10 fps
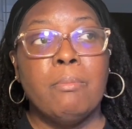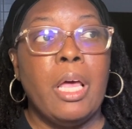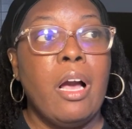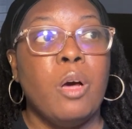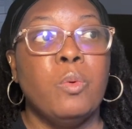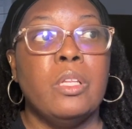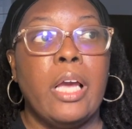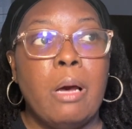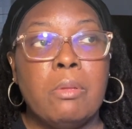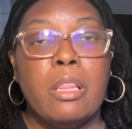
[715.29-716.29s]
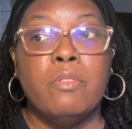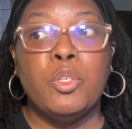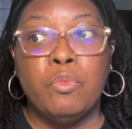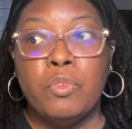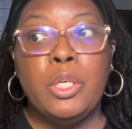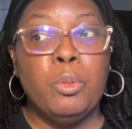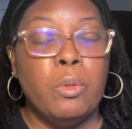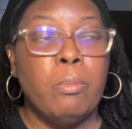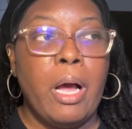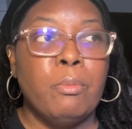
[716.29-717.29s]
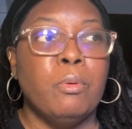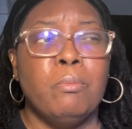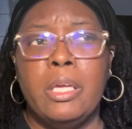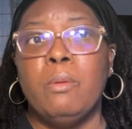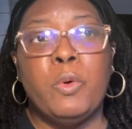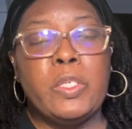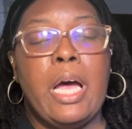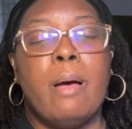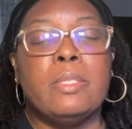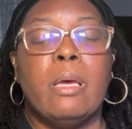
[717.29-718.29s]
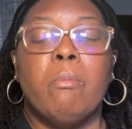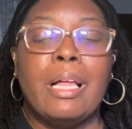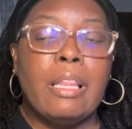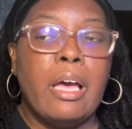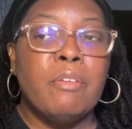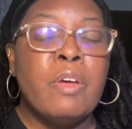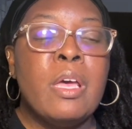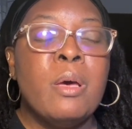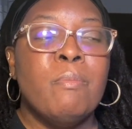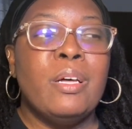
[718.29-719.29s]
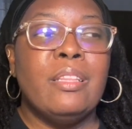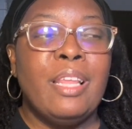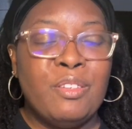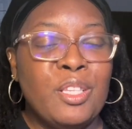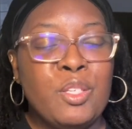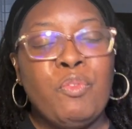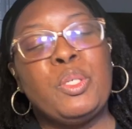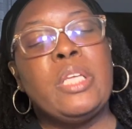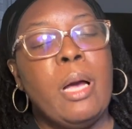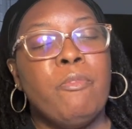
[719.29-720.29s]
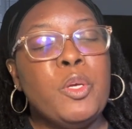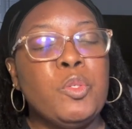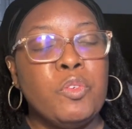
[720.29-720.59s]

Like God willing, I would love to read through the Bible many more times in my life life. But that, this first time feels